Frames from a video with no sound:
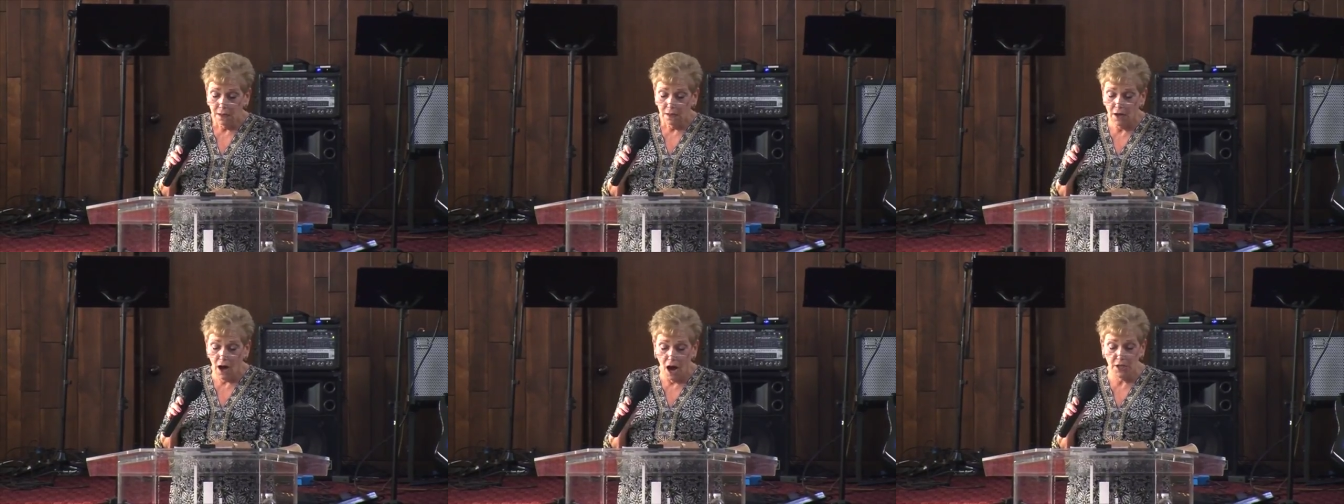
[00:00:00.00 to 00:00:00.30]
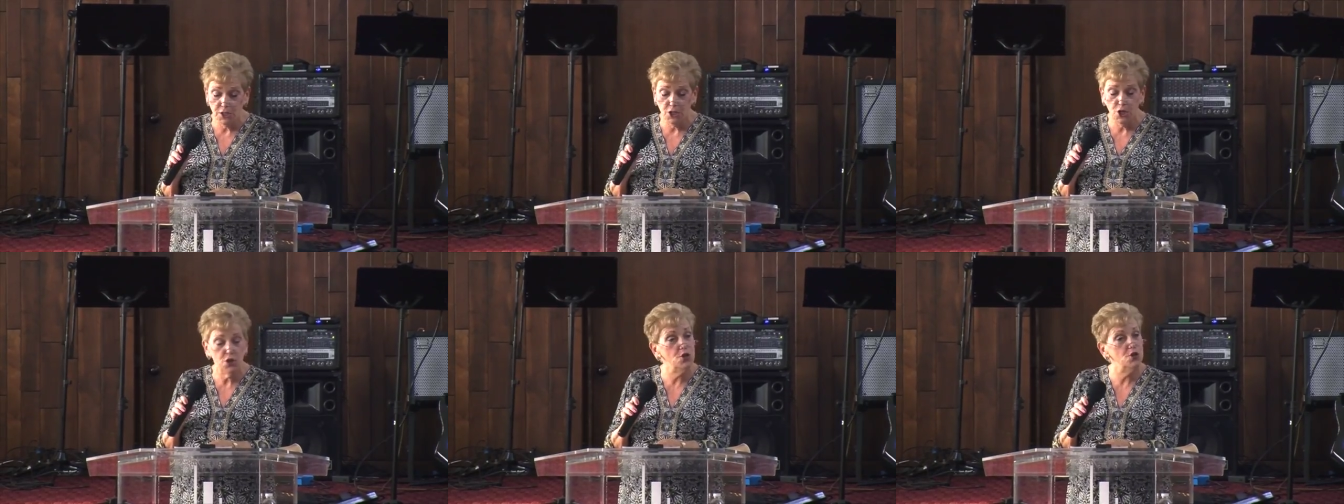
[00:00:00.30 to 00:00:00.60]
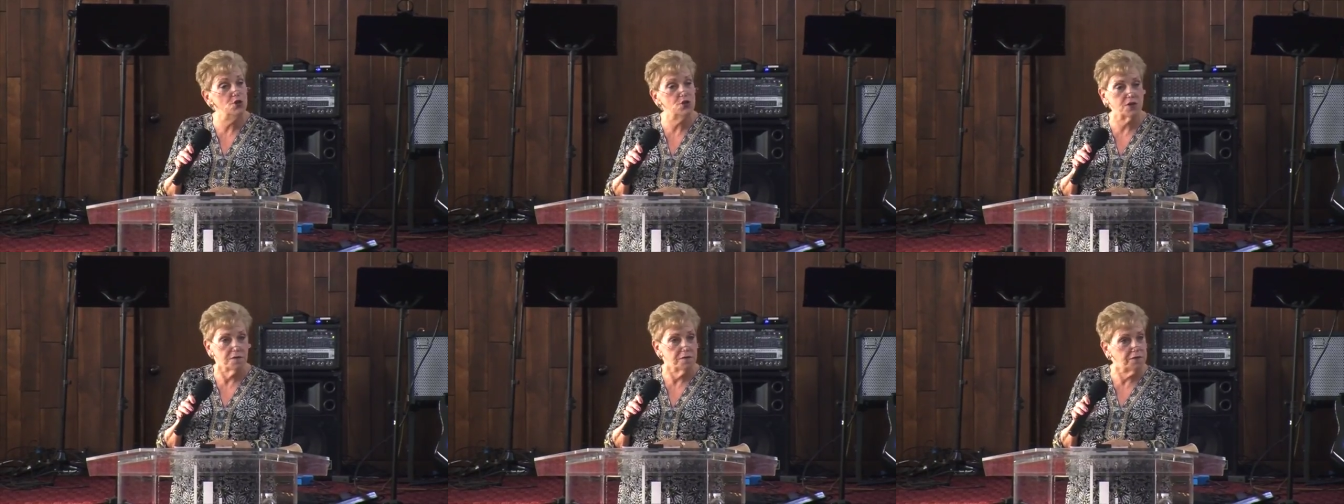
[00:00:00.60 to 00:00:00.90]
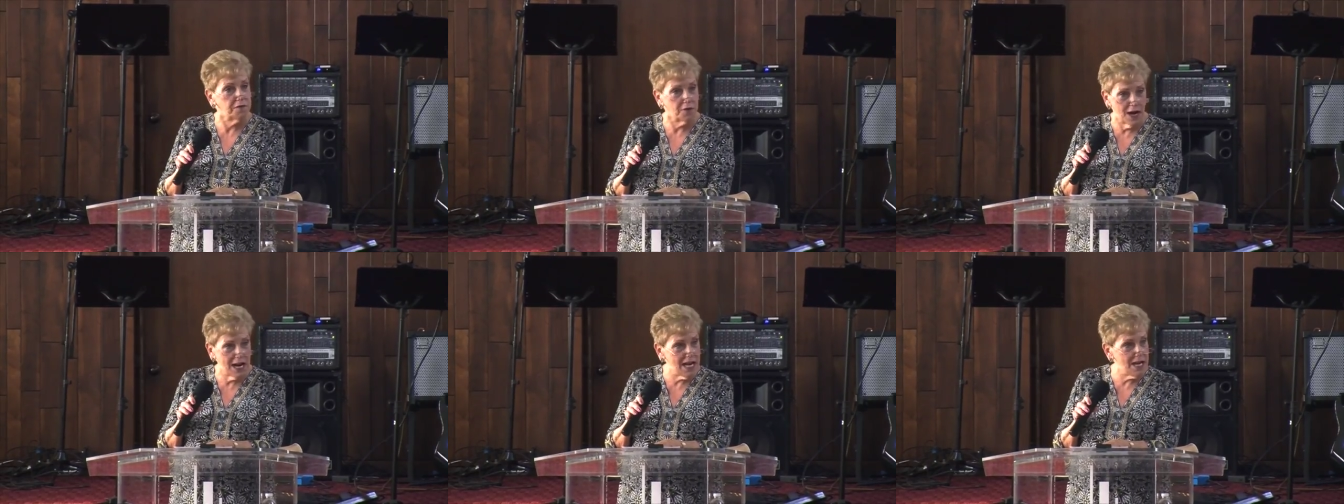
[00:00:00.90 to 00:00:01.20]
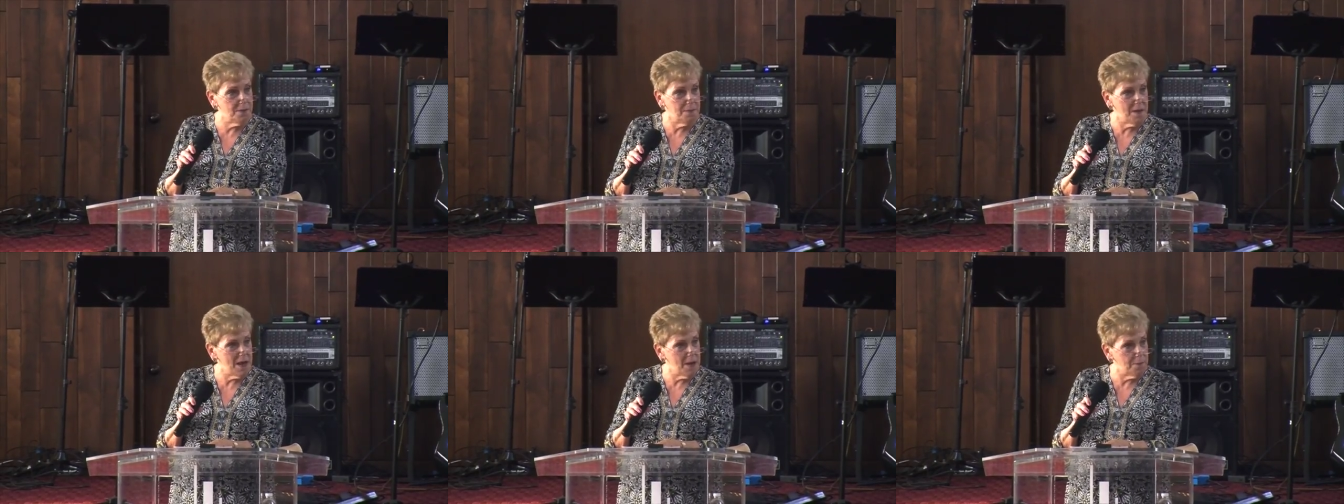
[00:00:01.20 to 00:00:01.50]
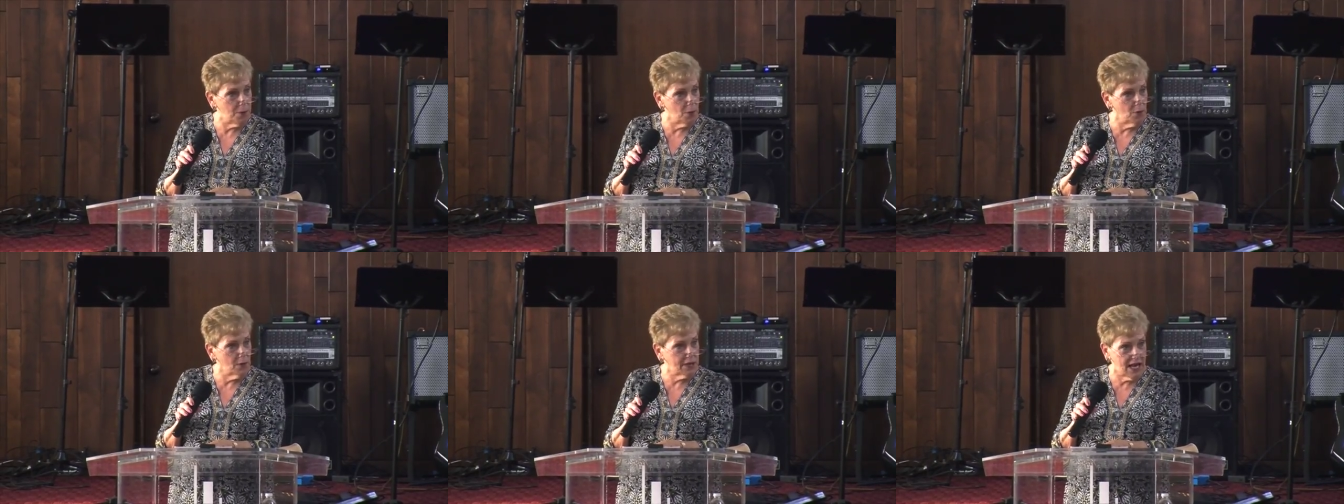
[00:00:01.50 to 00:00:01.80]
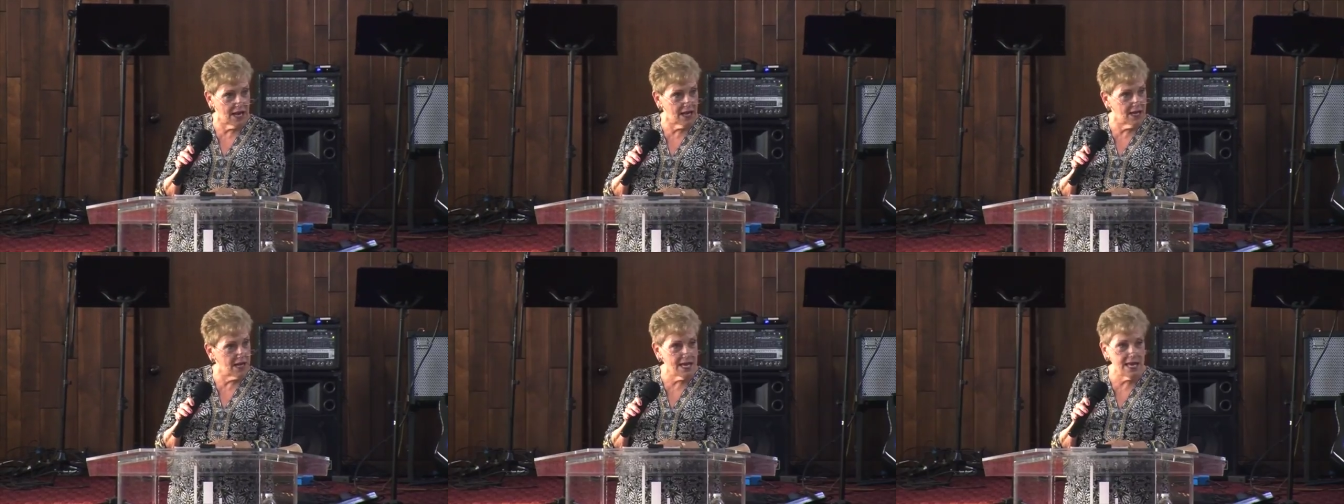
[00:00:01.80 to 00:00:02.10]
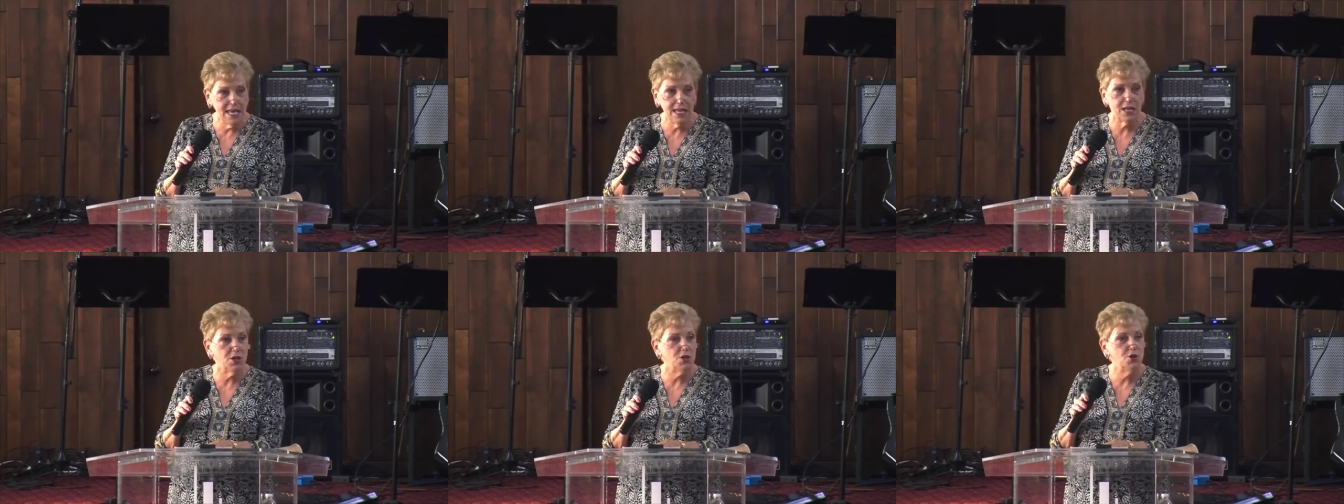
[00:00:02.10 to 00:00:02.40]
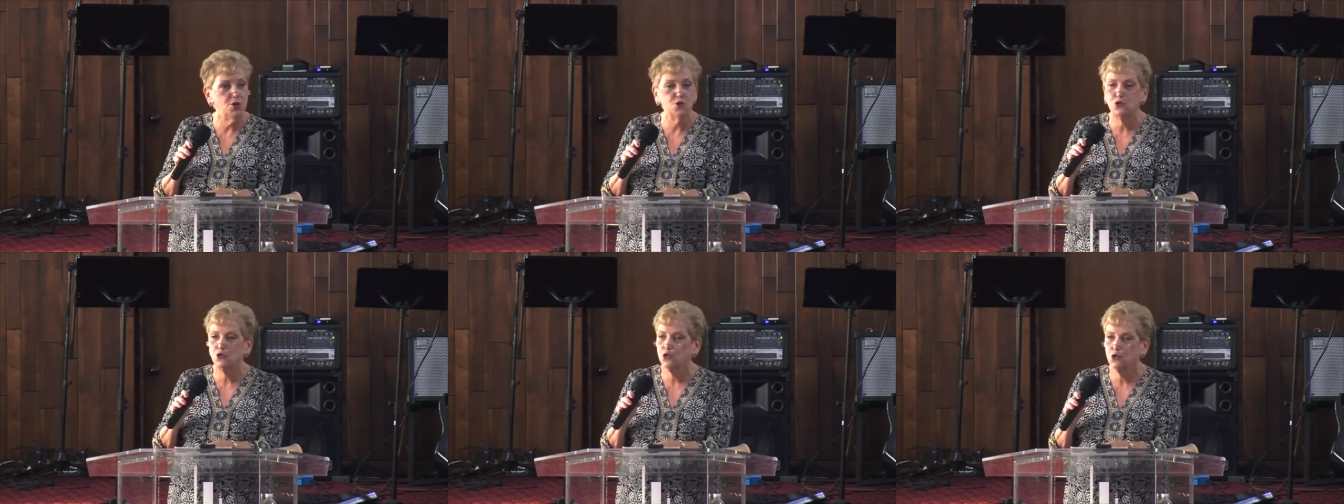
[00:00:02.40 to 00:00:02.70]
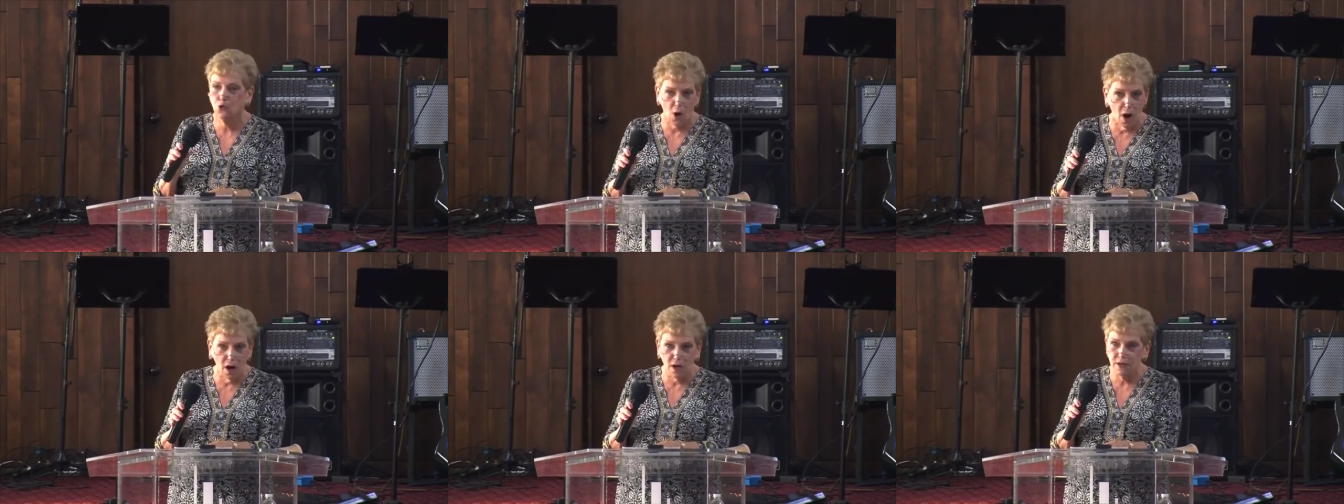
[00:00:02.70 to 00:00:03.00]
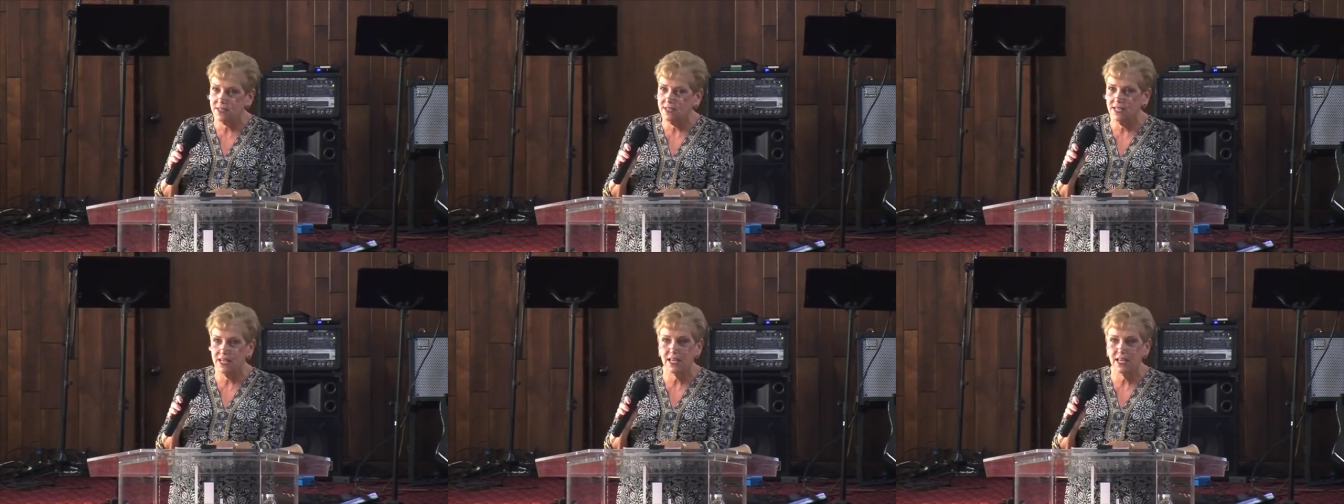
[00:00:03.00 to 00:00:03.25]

God can use afraid people, can he? He can use drunks.